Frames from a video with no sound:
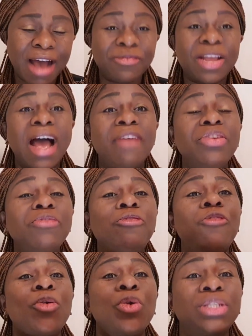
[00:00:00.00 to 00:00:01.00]
after having
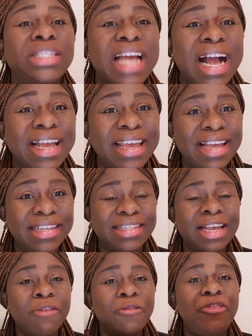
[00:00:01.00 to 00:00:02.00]
focused their
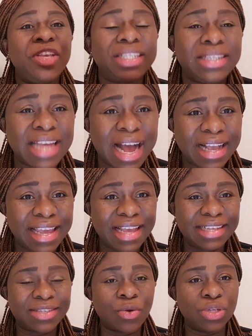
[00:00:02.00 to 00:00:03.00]
gaze, fixed their
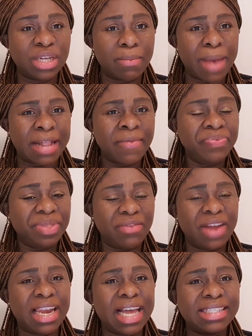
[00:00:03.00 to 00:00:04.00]
gaze on the man, they
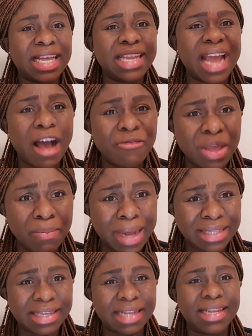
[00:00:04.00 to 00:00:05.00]
realize that they have the
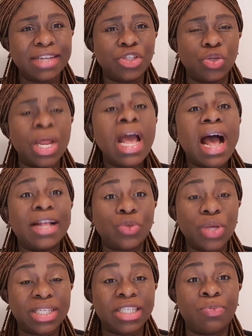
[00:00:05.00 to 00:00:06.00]
man's attention. And
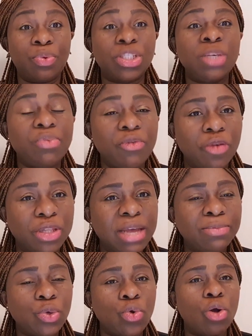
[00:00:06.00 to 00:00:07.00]
so it is possible for
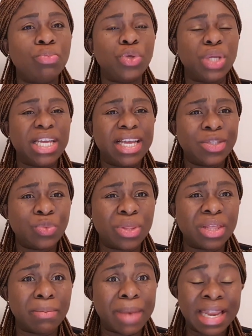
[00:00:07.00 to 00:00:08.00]
them to communicate
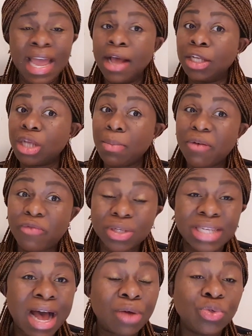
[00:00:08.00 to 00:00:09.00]
with the man. Some of
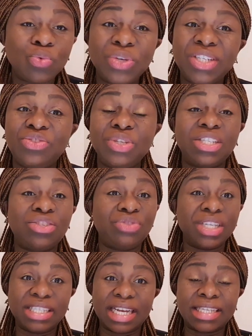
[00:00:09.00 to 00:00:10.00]
us, how do we treat
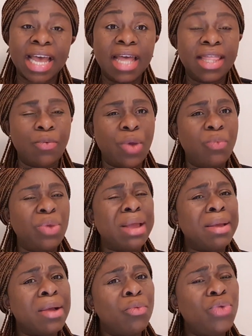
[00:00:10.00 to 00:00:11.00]
strangers? The way
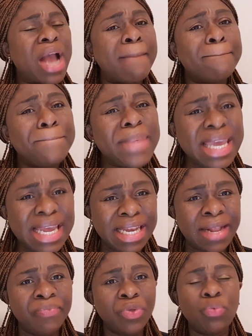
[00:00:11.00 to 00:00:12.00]
we, we are
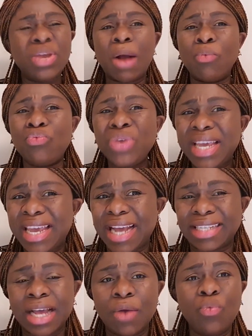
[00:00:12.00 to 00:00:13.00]
mean, we are
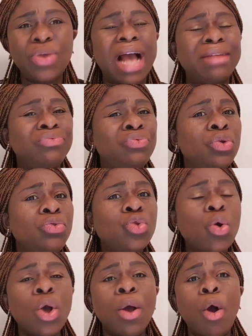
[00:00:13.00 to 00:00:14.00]
wicked, we are, you
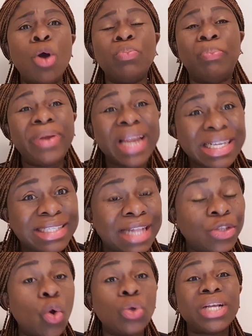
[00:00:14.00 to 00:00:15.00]
know,
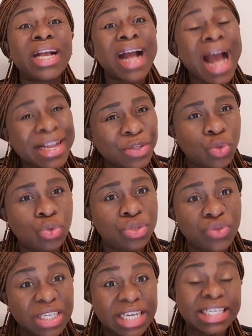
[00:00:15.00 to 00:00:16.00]
unpleasant, unkind to
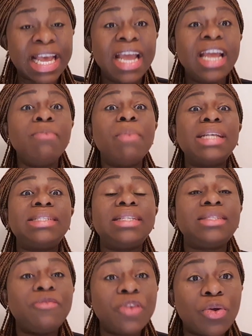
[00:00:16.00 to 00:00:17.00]
strangers. It makes
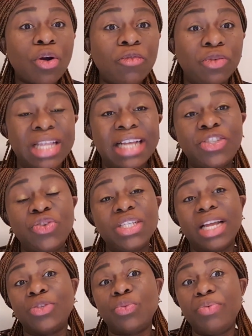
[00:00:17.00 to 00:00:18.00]
it difficult for that
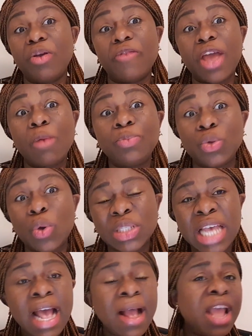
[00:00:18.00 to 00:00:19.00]
stranger to be of help to
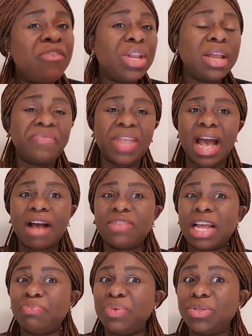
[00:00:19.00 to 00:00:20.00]
us. Even if they
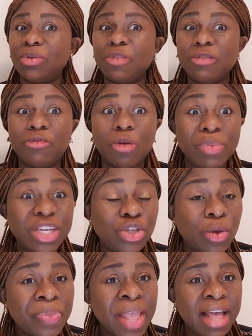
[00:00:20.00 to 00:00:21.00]
have that piece of
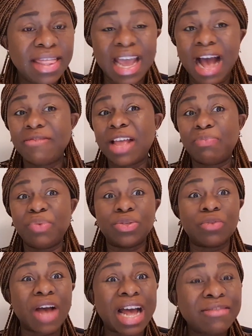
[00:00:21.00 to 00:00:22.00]
information, they have that
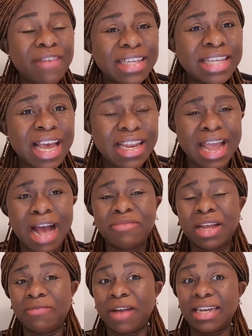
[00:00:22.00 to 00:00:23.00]
piece of advice, they
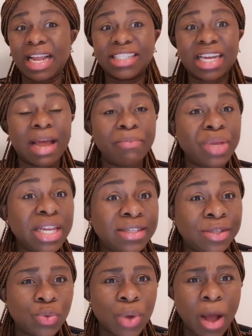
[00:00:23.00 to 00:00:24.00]
have that financial
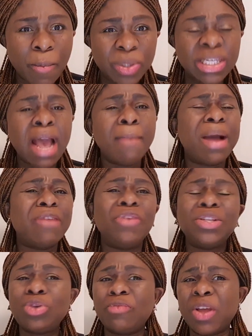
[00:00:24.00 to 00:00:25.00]
ability to help us. By
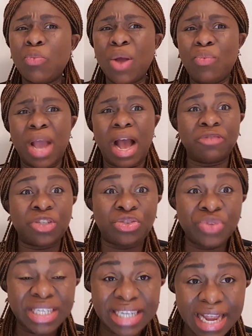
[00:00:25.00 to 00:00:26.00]
virtue of the way we have
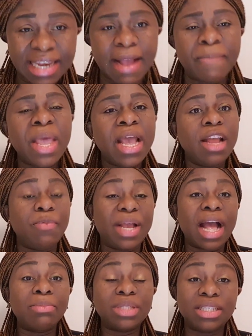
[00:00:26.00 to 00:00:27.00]
treated them, it
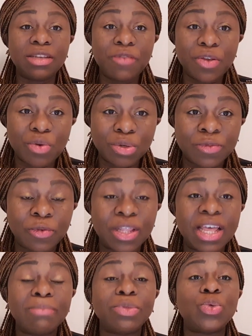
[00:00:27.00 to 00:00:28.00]
becomes difficult for
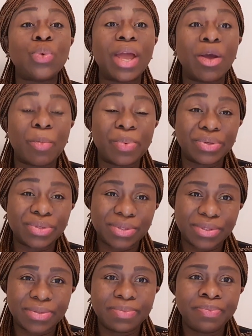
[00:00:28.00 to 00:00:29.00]
them to help
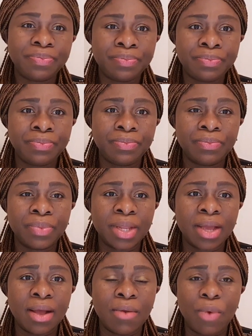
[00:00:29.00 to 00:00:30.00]
us
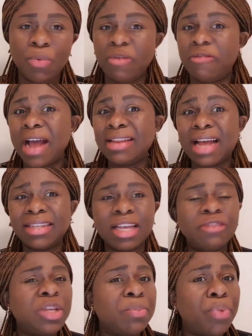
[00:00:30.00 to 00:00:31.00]
when we find
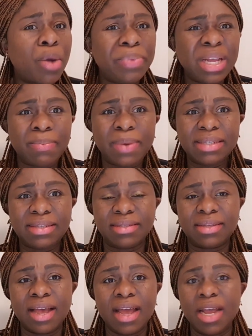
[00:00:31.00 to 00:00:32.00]
ourselves in public places,